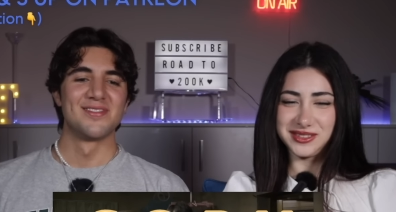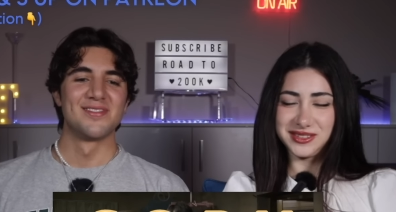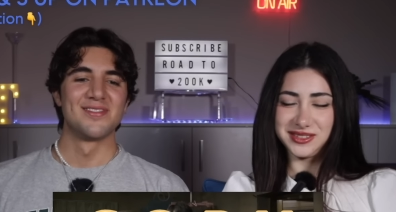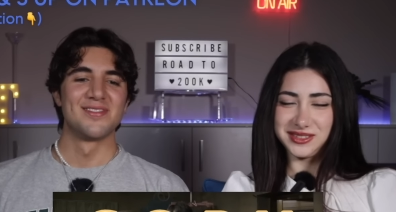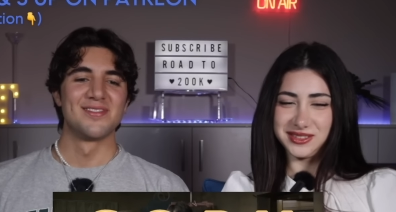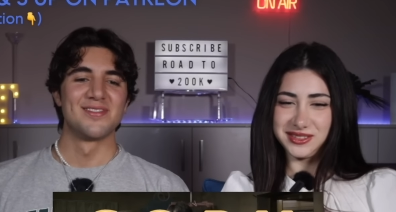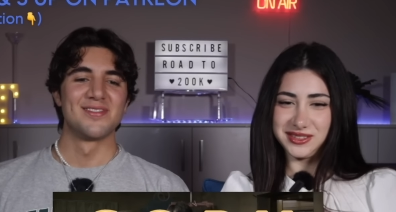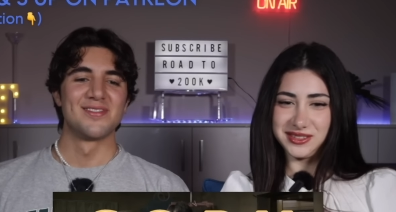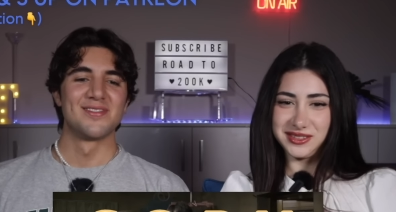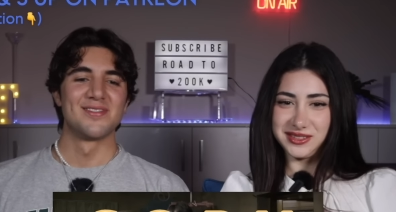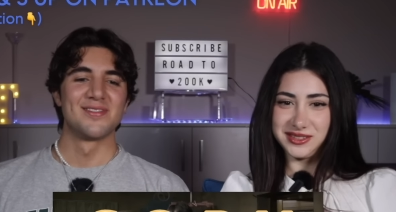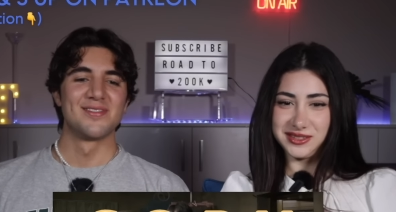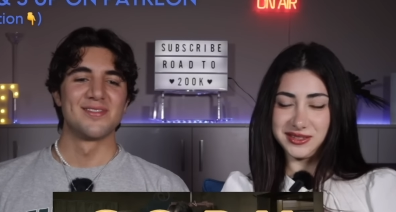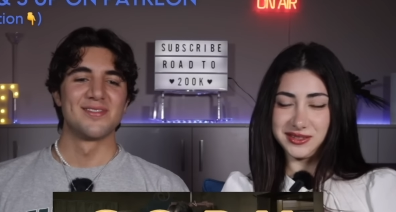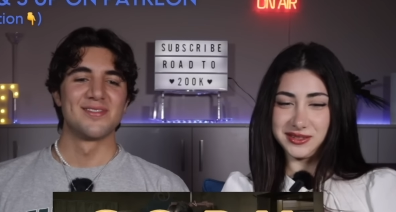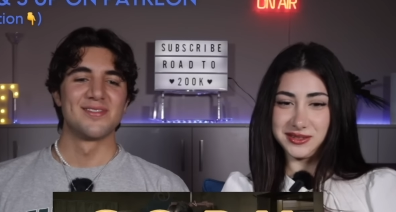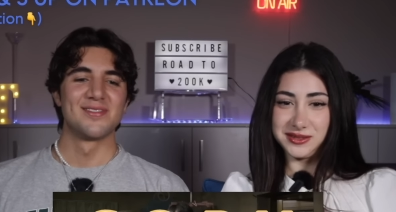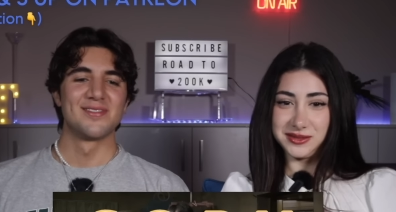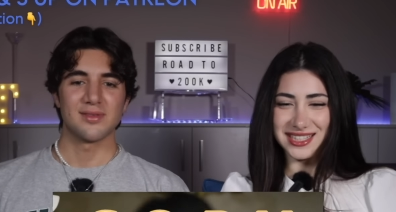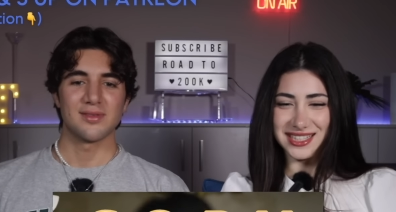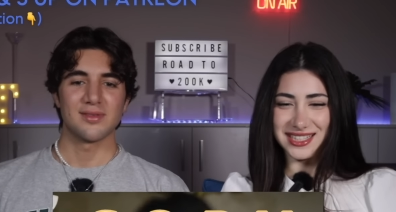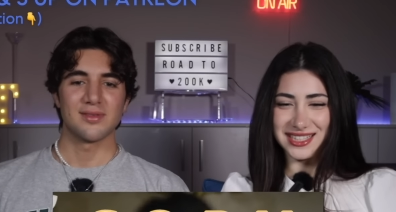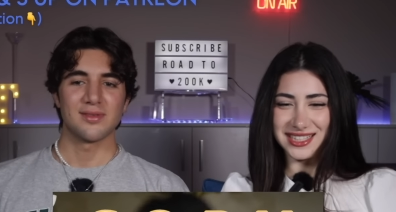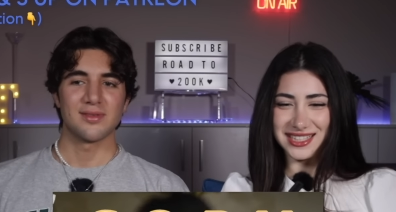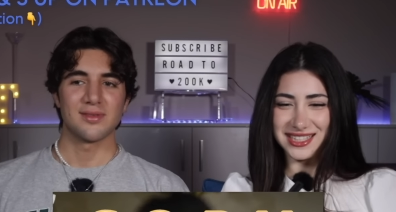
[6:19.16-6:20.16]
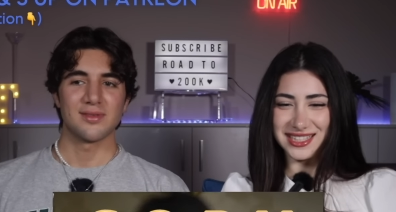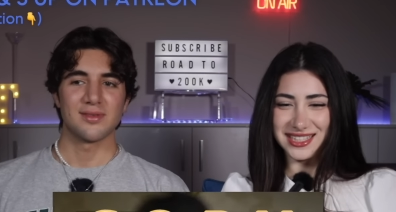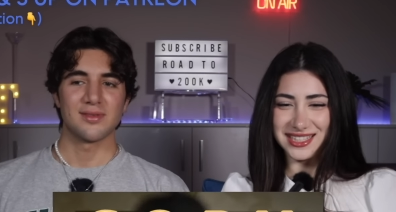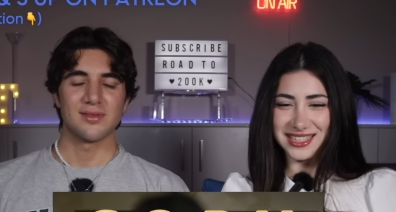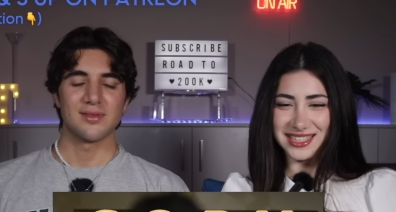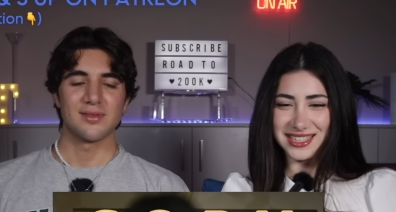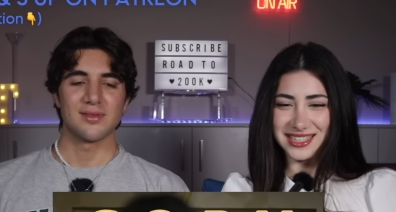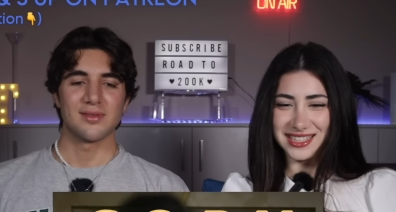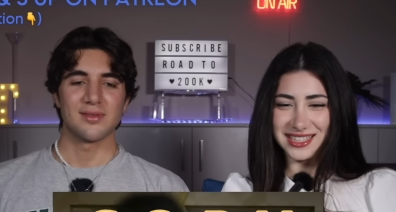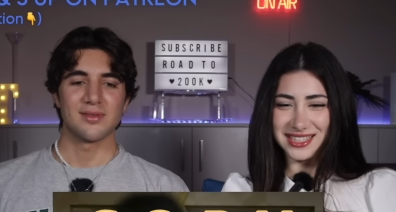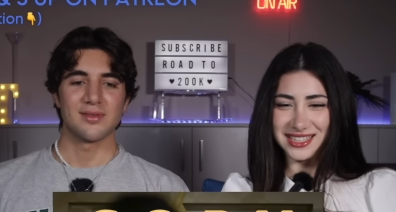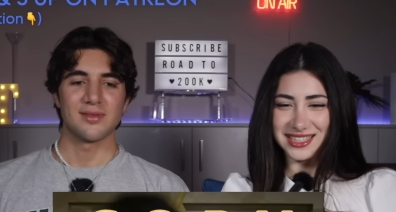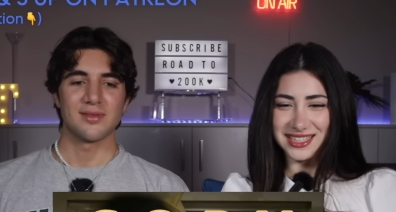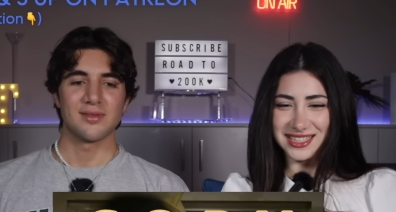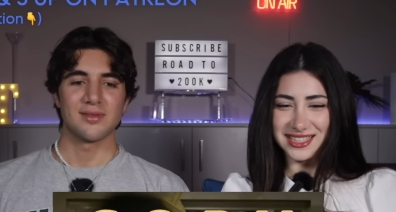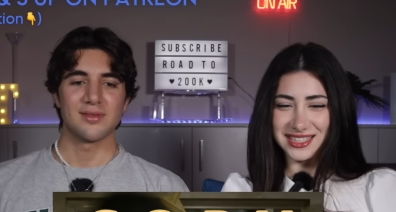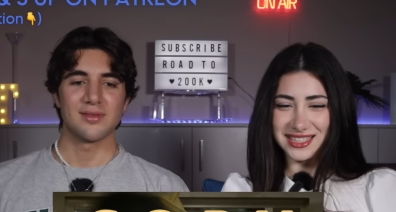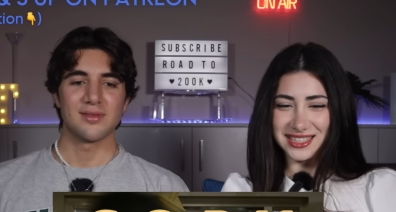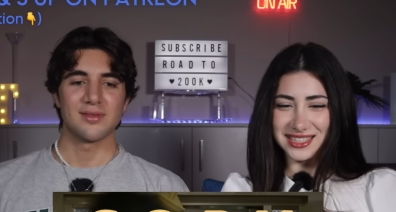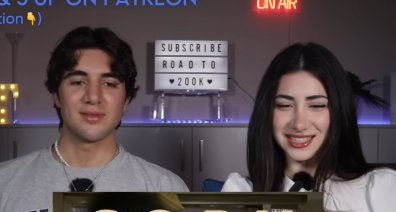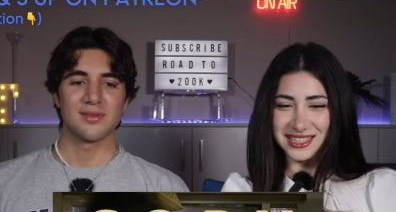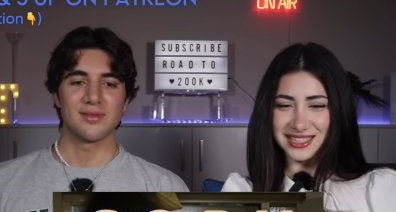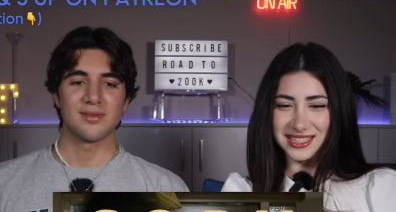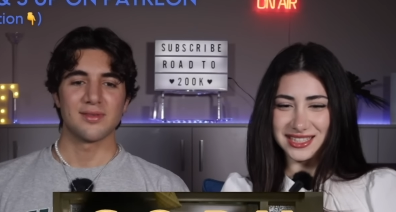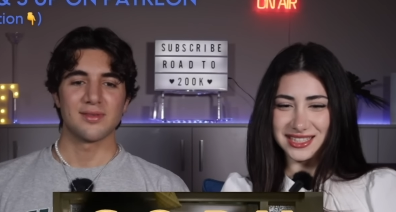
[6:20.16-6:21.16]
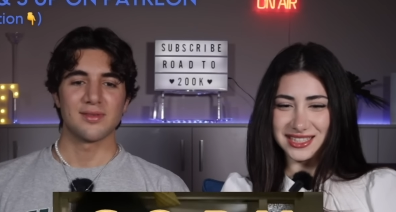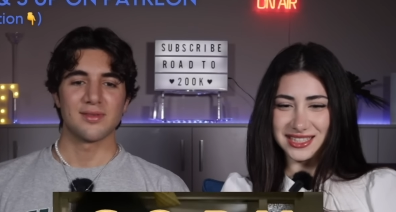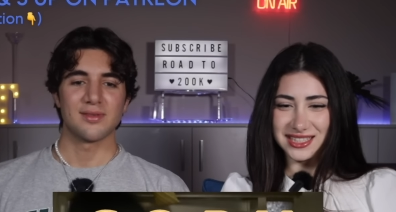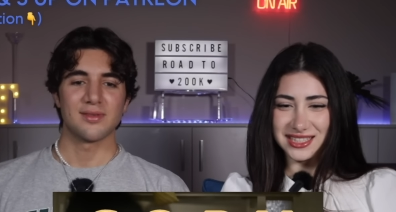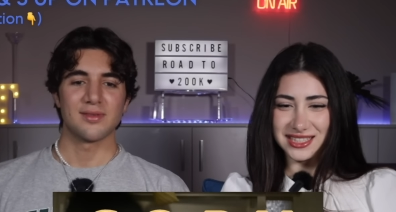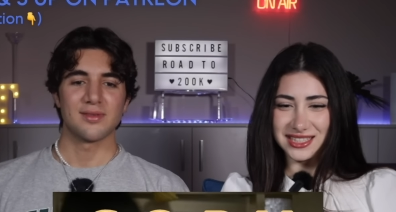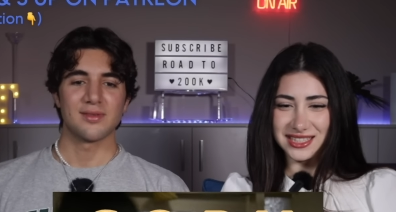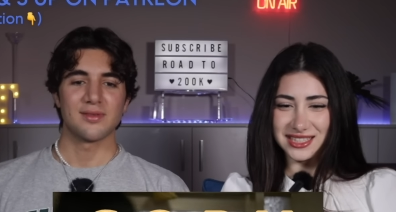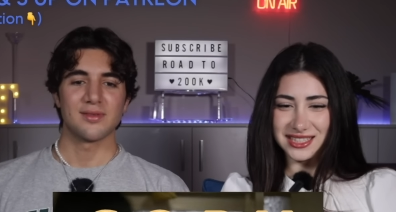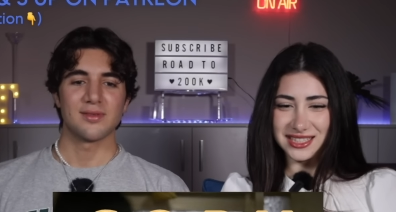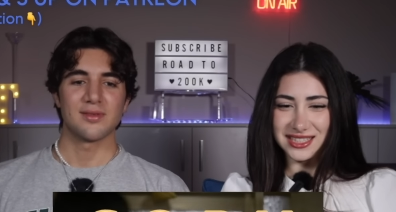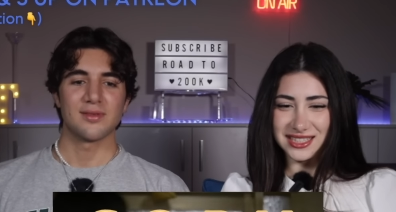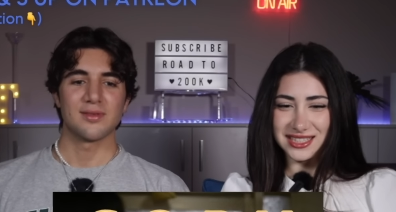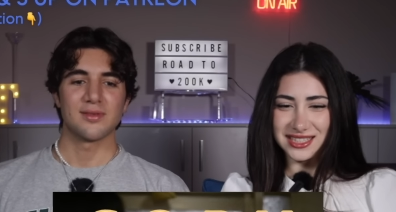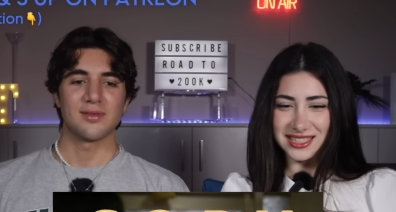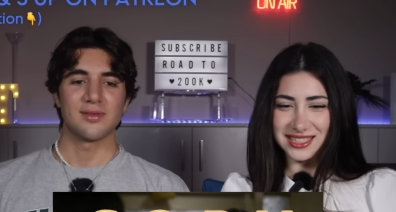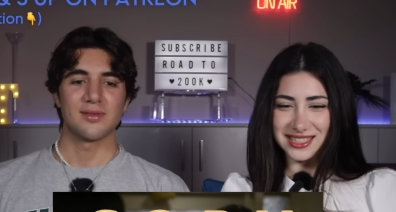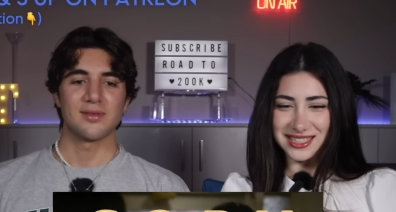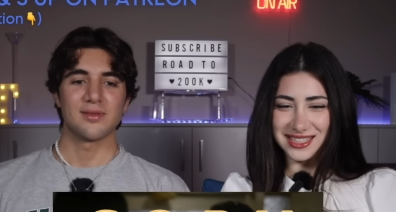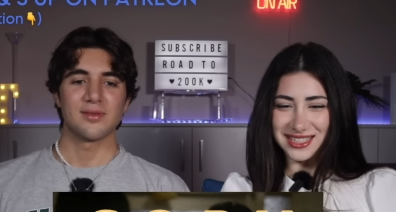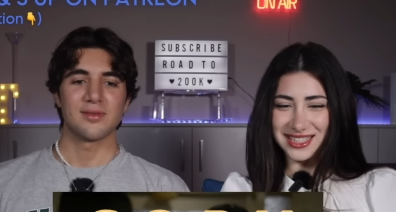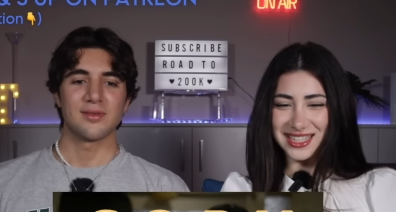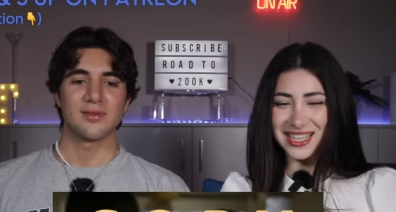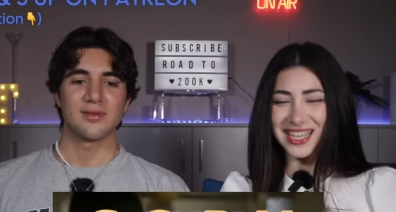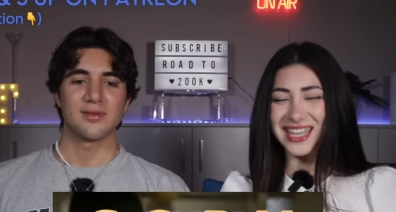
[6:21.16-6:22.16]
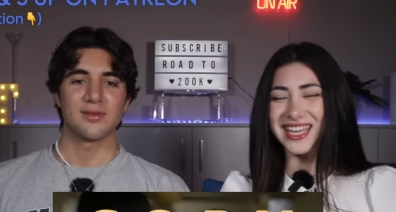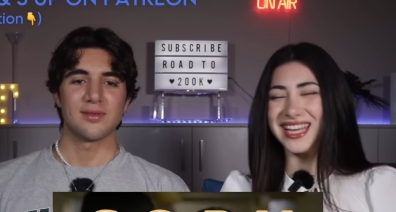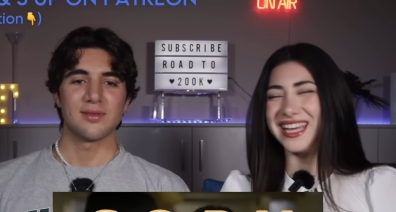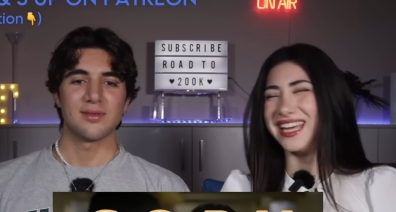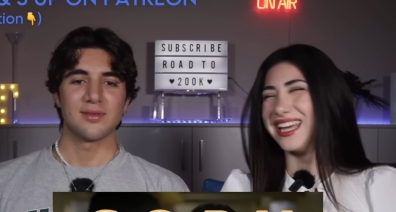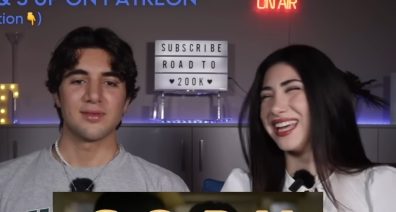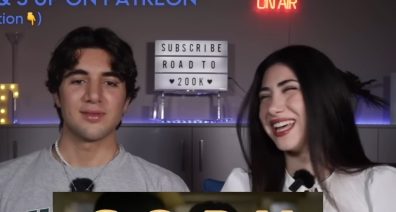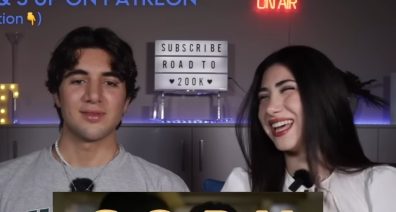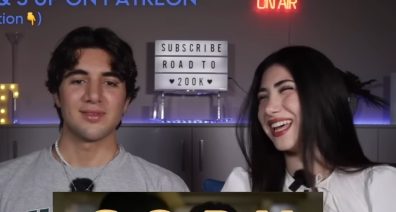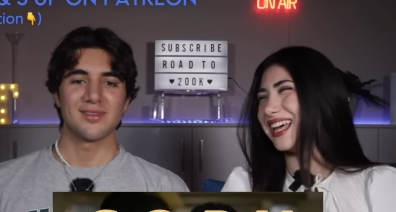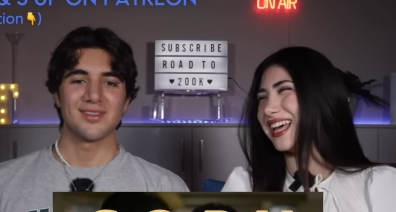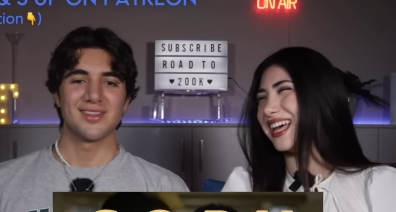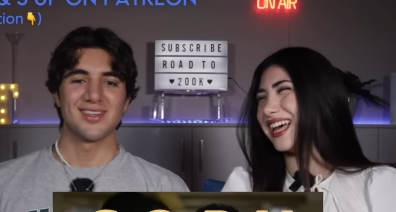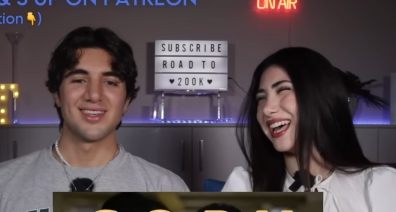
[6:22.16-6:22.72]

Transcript: No one is speaking in this clip.